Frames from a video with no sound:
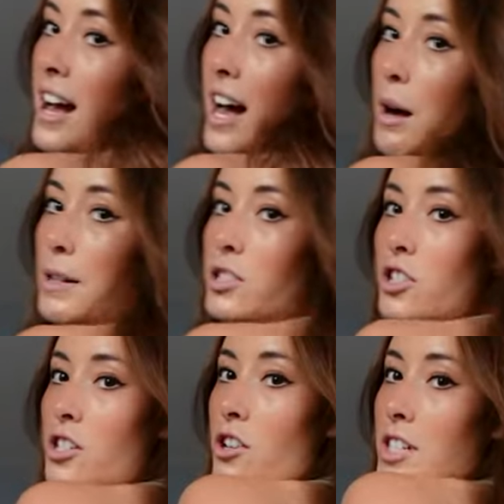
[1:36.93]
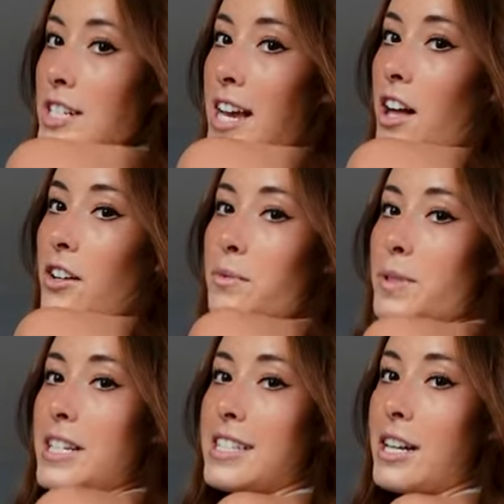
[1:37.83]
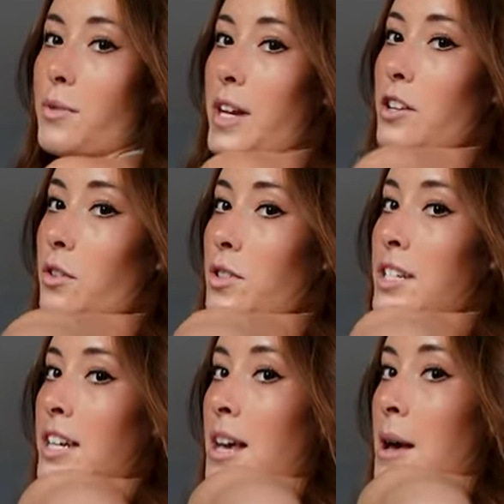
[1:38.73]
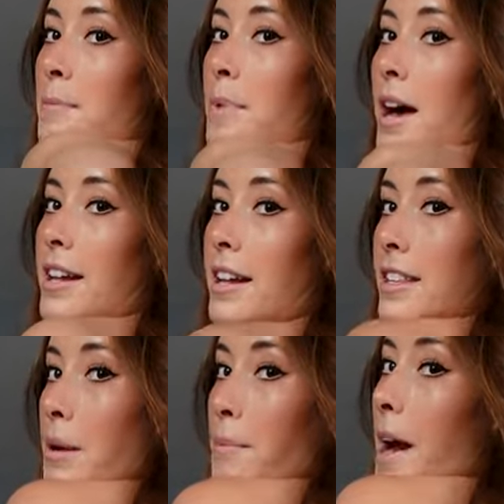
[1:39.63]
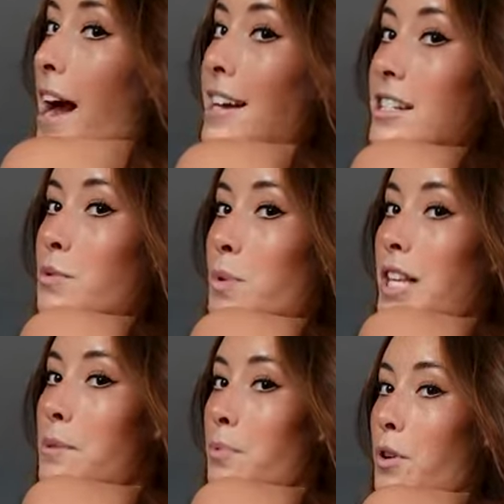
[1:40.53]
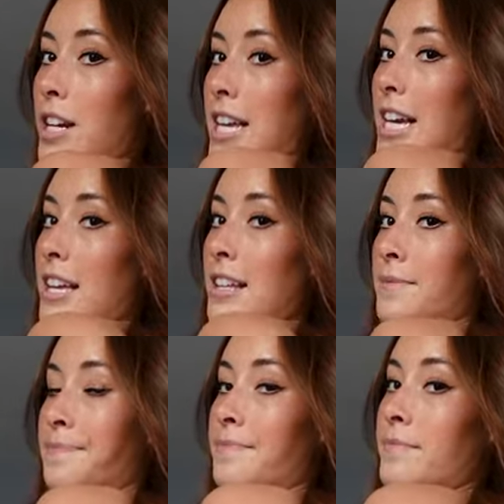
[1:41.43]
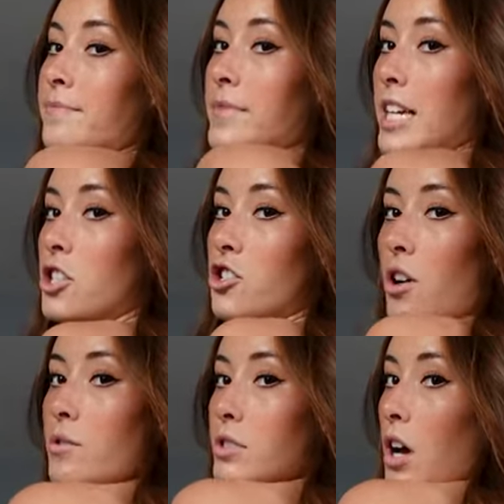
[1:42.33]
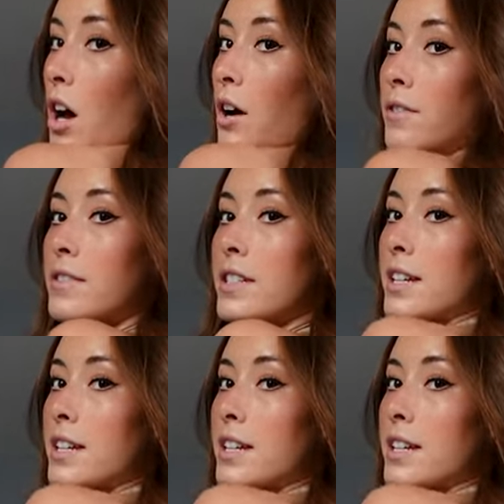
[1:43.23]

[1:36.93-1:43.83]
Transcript: It's just hard to tell when it's like wrinkled, but the back is really pretty. It's so soft.